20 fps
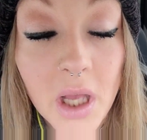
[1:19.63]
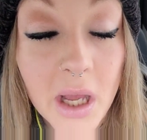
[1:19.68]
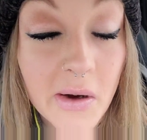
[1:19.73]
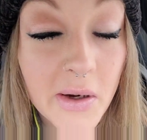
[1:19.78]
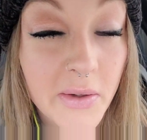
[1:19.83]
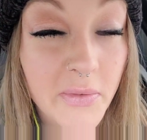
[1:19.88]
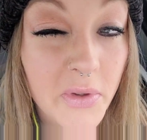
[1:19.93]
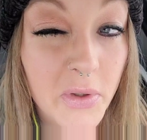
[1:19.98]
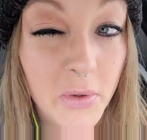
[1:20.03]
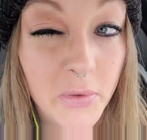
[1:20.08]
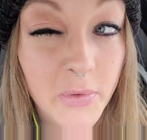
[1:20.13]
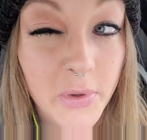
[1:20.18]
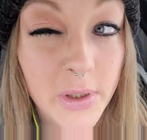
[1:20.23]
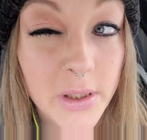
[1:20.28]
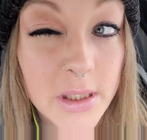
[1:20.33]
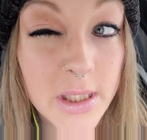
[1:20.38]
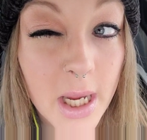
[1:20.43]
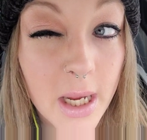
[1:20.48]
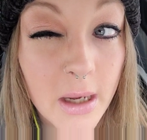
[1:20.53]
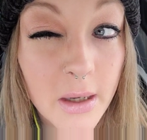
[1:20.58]
I don't even know if you
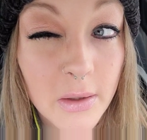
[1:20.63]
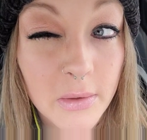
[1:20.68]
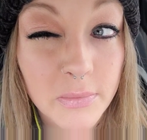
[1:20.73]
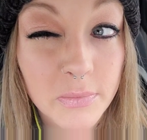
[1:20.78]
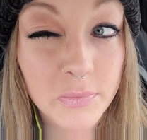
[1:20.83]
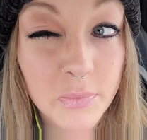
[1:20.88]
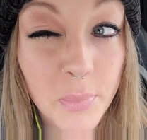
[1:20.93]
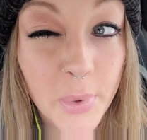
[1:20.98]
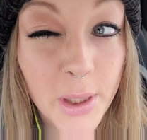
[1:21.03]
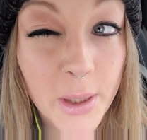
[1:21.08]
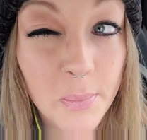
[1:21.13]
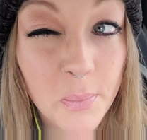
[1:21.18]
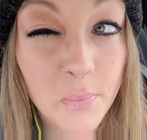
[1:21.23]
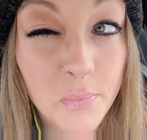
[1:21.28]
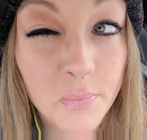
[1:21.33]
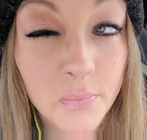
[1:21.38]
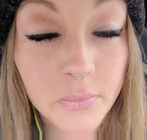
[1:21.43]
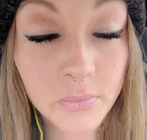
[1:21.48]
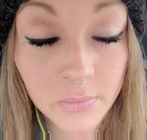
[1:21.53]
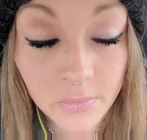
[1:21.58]
can tell, but
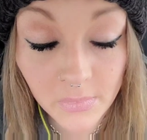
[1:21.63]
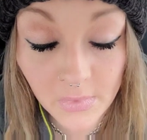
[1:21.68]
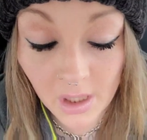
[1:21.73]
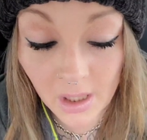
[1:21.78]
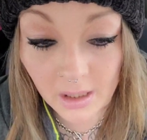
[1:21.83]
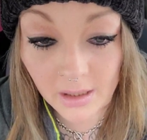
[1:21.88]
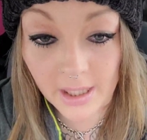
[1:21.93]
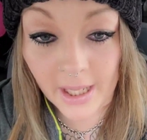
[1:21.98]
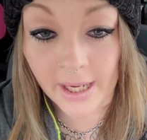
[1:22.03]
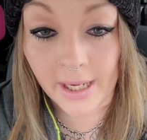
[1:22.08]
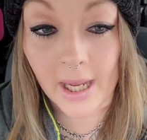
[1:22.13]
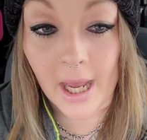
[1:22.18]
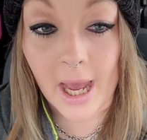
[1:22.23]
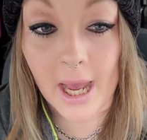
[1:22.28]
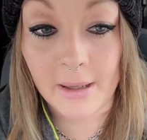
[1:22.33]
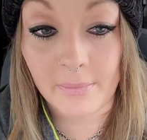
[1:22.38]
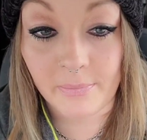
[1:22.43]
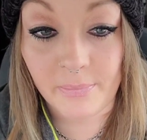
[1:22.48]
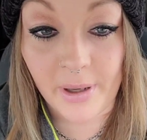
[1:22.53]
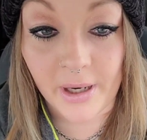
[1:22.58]
like
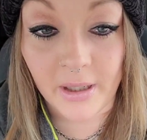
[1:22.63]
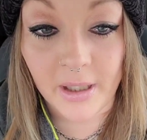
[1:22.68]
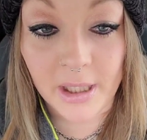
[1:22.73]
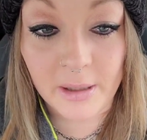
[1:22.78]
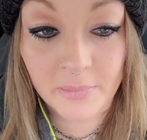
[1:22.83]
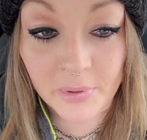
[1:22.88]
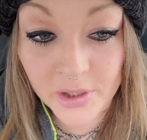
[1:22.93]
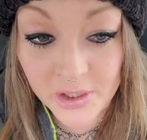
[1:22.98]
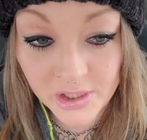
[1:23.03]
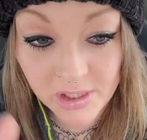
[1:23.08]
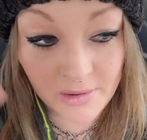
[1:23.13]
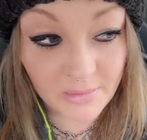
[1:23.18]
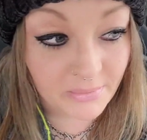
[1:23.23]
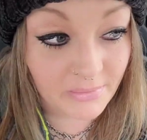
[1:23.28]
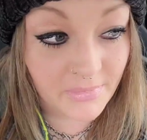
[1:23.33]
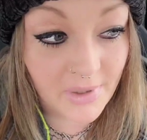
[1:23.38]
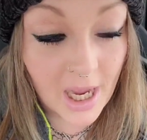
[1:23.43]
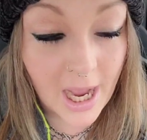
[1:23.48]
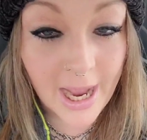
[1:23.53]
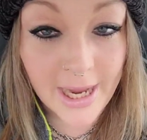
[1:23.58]
I barely put
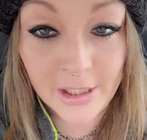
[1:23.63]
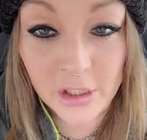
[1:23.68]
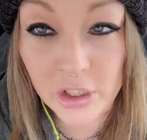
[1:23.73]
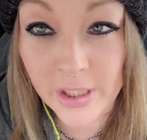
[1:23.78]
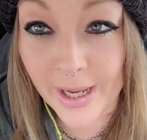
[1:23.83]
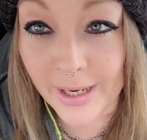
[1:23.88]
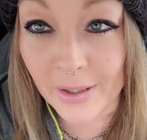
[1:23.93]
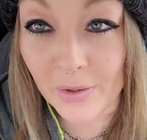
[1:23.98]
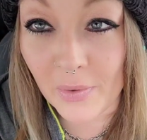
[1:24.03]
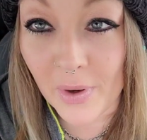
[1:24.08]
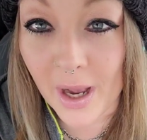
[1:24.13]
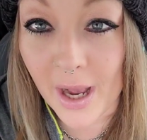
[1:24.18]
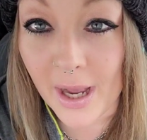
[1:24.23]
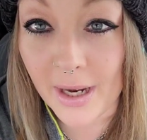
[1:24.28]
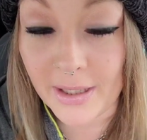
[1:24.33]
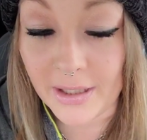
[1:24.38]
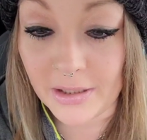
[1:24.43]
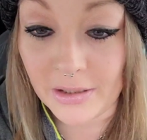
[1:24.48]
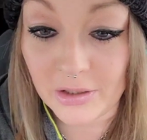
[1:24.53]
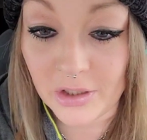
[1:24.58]
some eyeshadow
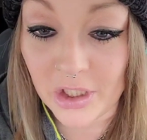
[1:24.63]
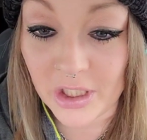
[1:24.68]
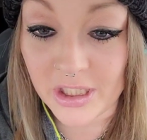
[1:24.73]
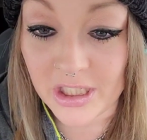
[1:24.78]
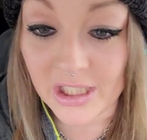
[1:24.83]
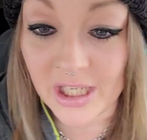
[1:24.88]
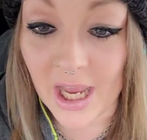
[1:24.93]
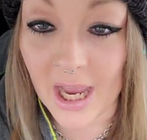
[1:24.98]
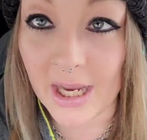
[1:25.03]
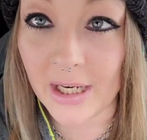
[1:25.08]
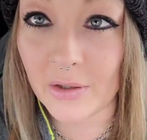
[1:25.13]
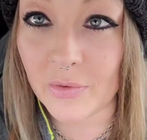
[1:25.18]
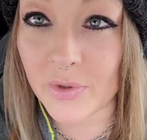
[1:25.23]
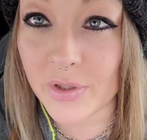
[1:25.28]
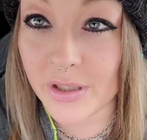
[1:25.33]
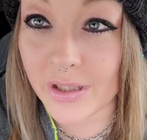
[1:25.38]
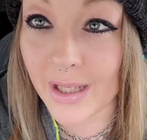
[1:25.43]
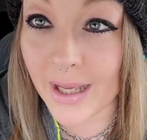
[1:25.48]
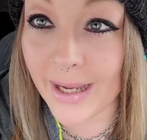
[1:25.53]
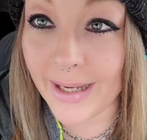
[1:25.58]
on and just kind of
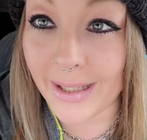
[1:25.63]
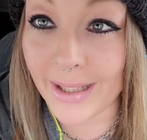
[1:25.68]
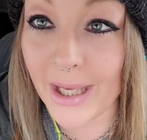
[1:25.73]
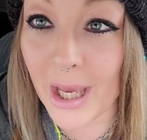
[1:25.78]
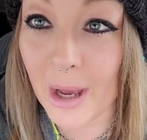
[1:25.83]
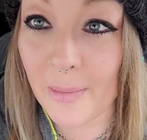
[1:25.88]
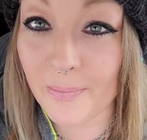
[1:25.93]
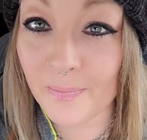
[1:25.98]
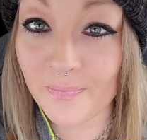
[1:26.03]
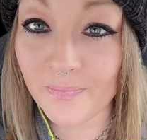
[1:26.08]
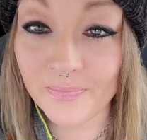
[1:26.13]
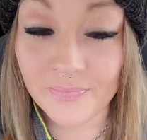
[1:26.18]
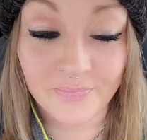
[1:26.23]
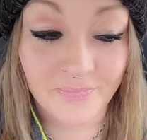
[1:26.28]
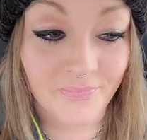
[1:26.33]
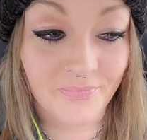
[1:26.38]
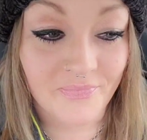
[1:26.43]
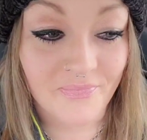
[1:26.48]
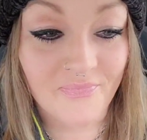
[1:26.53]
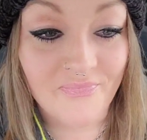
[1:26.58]
was like, yep,
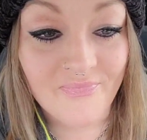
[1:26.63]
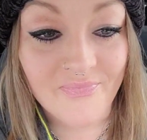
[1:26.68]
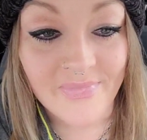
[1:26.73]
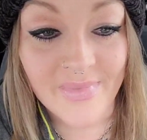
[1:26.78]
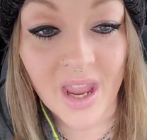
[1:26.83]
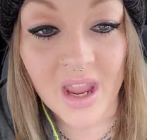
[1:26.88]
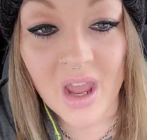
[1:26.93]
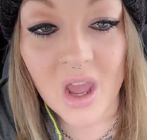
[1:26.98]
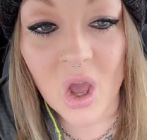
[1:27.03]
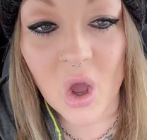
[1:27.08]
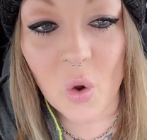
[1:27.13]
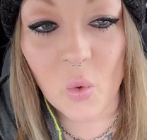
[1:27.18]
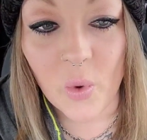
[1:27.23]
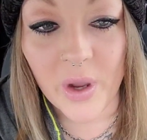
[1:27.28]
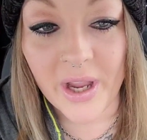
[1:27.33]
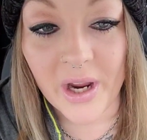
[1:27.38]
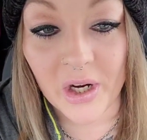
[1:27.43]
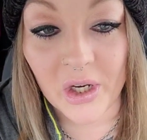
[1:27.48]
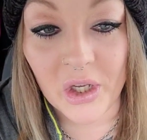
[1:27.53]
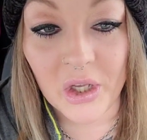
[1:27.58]

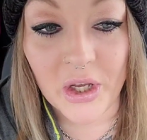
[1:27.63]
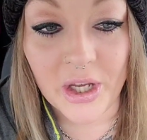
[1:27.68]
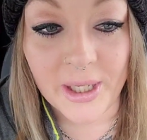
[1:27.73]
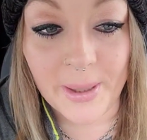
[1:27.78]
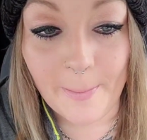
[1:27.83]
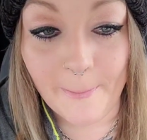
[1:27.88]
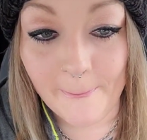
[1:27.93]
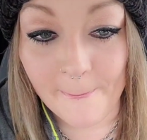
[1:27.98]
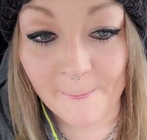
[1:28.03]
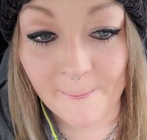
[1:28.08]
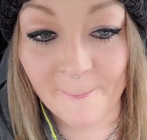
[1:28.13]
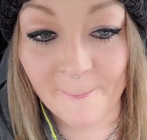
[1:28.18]
we are good.